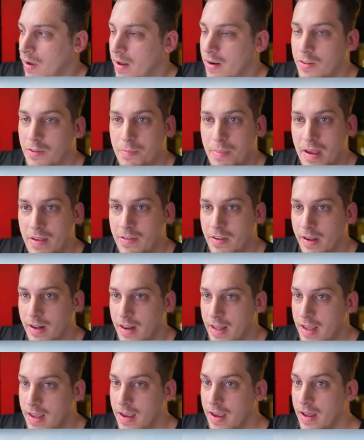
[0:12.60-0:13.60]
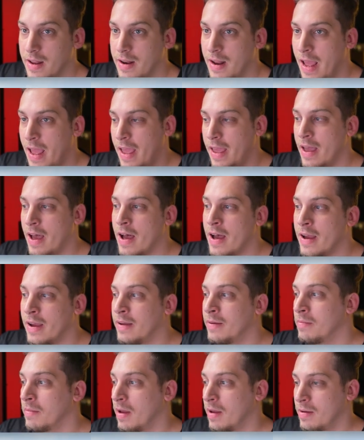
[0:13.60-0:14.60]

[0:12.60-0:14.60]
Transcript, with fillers: and it's basically an AI